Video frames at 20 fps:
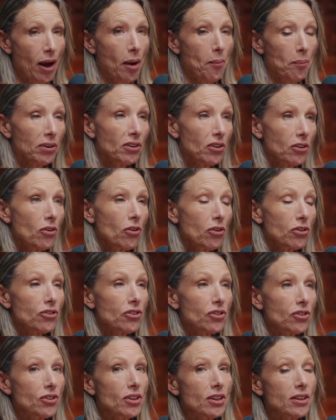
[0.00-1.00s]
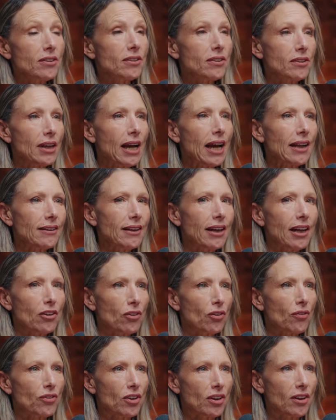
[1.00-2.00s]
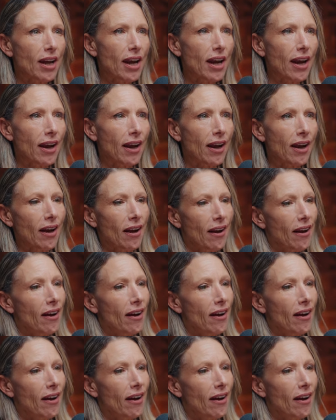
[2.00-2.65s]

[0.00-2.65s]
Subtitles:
But a narcissist, at the end of the day,